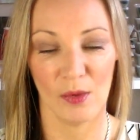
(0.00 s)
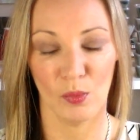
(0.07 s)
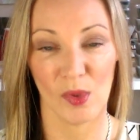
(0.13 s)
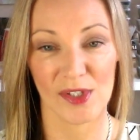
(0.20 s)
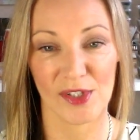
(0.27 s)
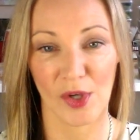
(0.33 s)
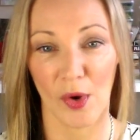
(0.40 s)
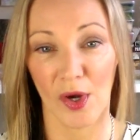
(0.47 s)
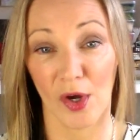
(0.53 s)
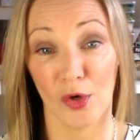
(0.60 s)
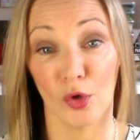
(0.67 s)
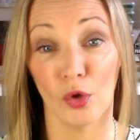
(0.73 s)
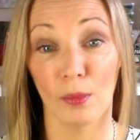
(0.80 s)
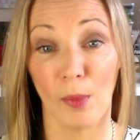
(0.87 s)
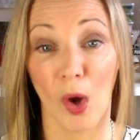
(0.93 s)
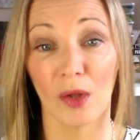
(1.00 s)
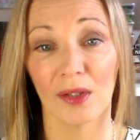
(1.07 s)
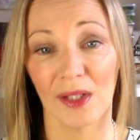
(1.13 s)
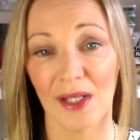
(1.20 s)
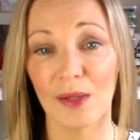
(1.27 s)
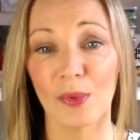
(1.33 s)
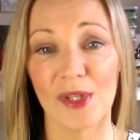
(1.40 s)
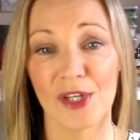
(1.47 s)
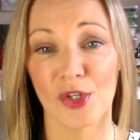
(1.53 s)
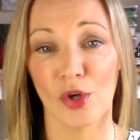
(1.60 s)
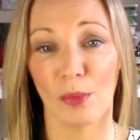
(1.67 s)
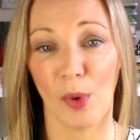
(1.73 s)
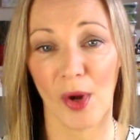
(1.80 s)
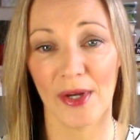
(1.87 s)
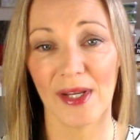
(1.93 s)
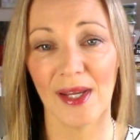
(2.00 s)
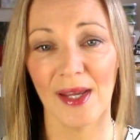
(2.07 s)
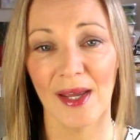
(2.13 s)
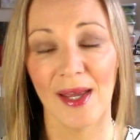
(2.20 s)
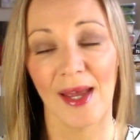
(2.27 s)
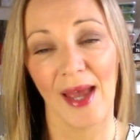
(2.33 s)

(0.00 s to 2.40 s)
what's going on hormonally within your body